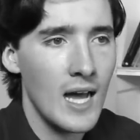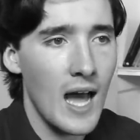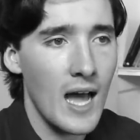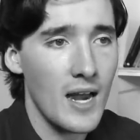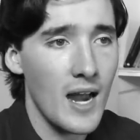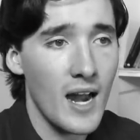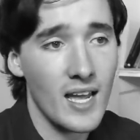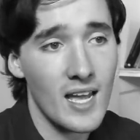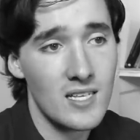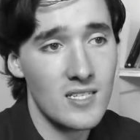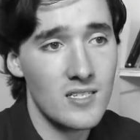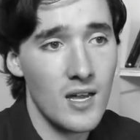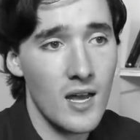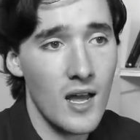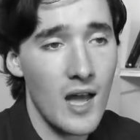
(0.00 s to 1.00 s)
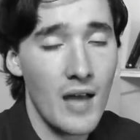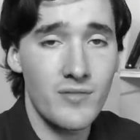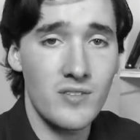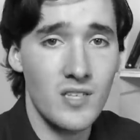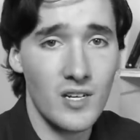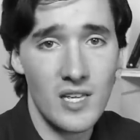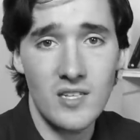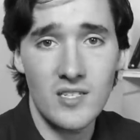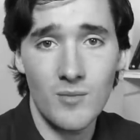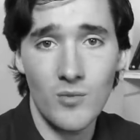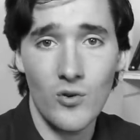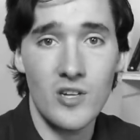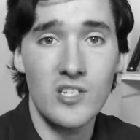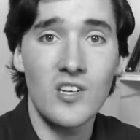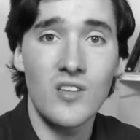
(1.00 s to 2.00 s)
And I guess I've studied some
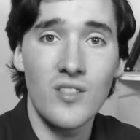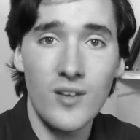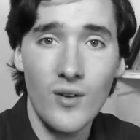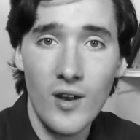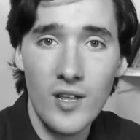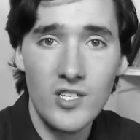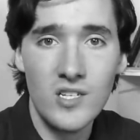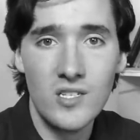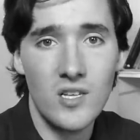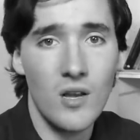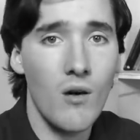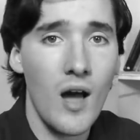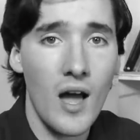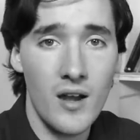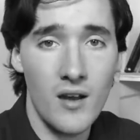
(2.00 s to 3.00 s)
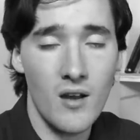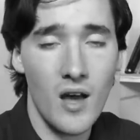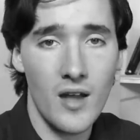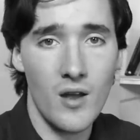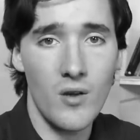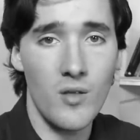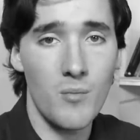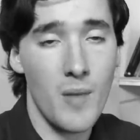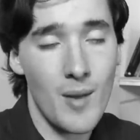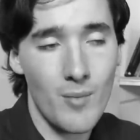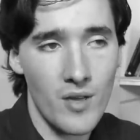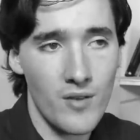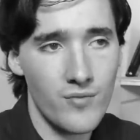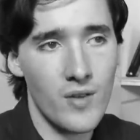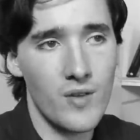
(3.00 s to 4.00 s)
Christian theology, so I know that
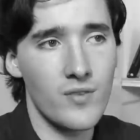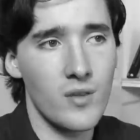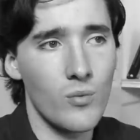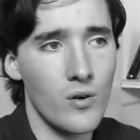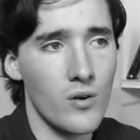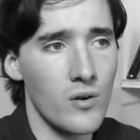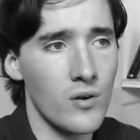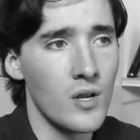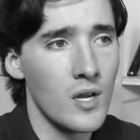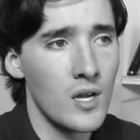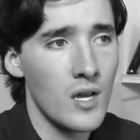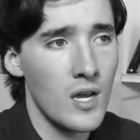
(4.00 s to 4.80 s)
maybe if you were